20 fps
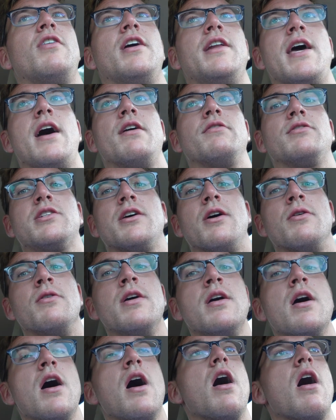right now. So
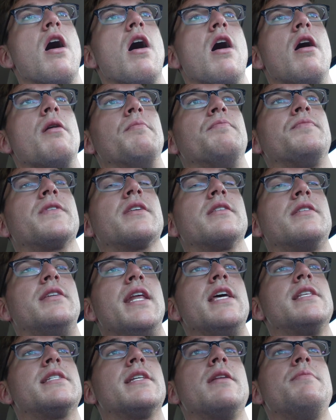um,
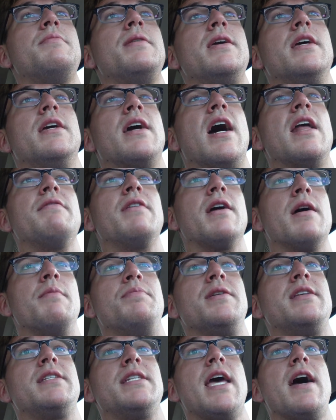today's going to be kind of like a
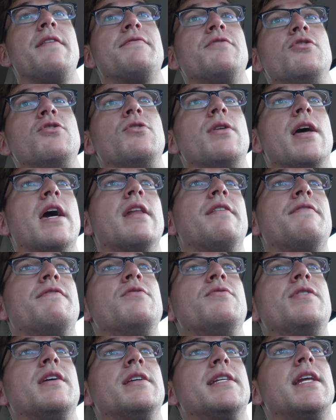busy afternoon. I got a
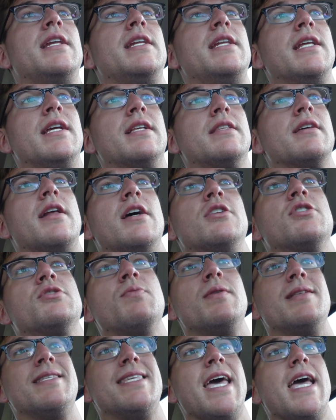few things that I need to get done. I
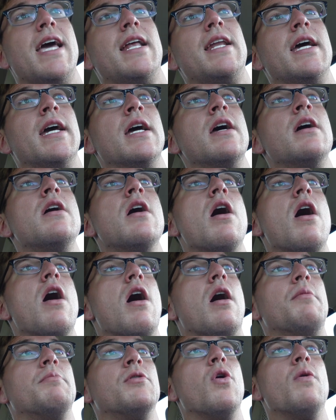just went tanning,
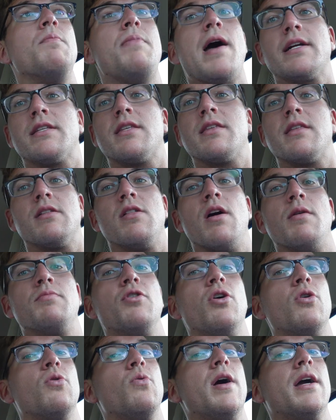um, going back to the club
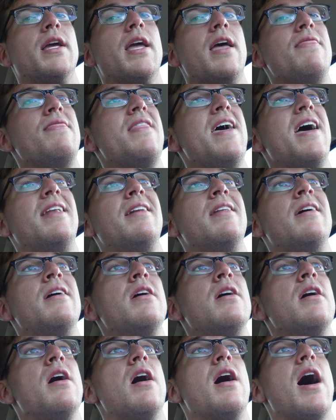real quick, and then
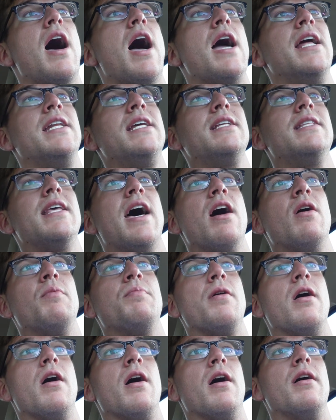I need to
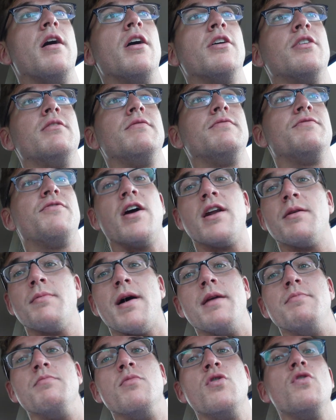help uh, a friend of
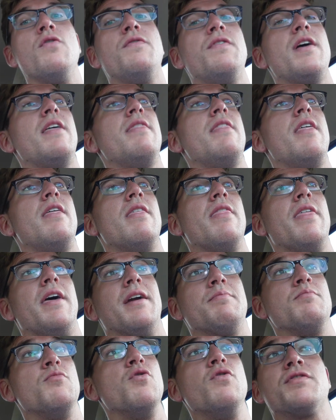mine move and
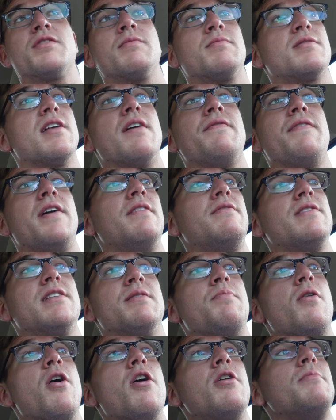like move some stuff out of his
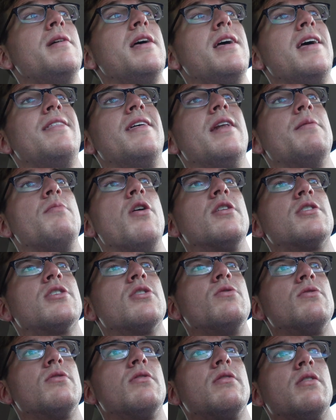apartment. And then I'm
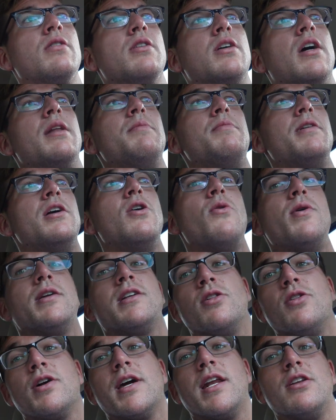also going to be going
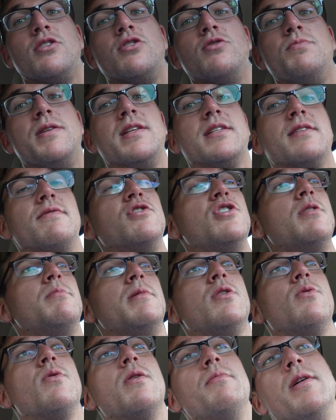to look at a new piece of gym
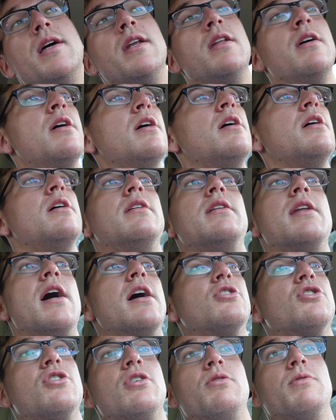equipment.
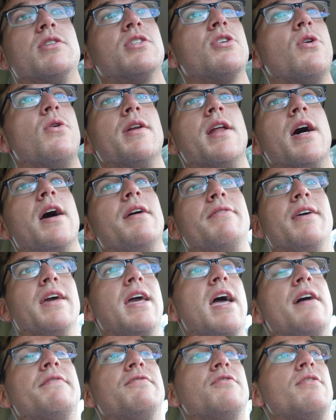Not sure what's going on like
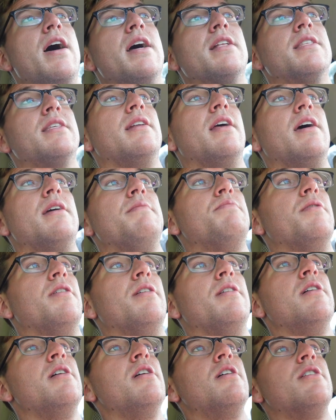after that tonight,
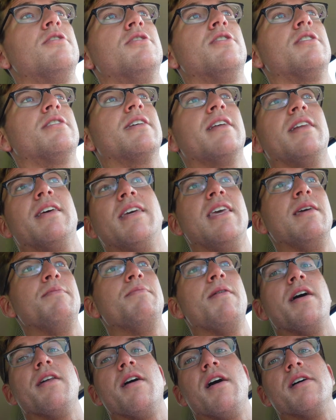but just gonna
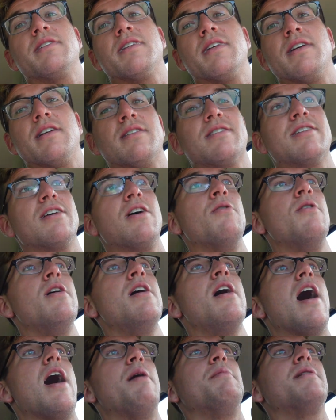keep on hustling. So
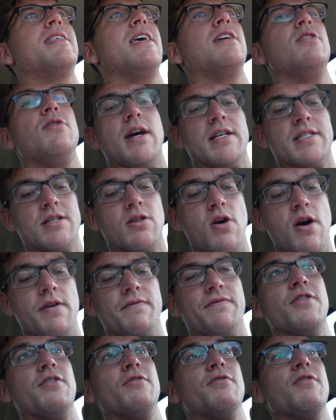I'm gonna take you guys
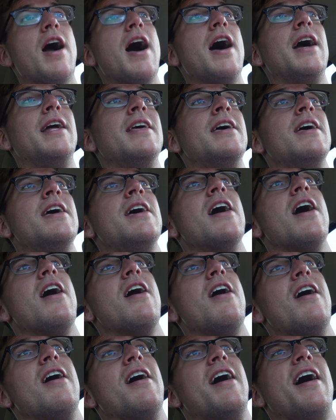along for the ride.
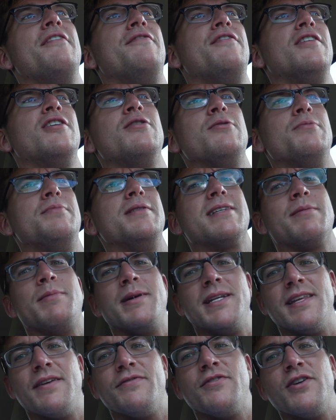Uh, I figured it would be
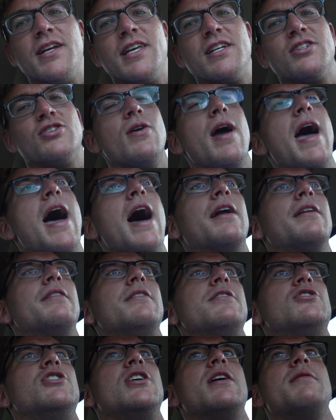something different, get you out of
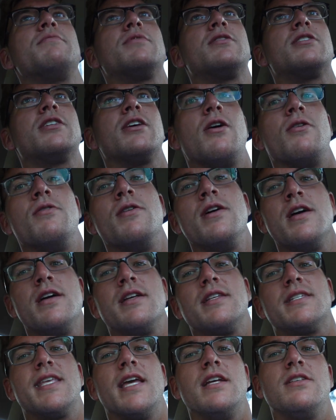the gym. So
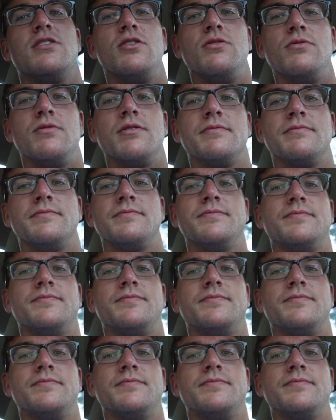stay tuned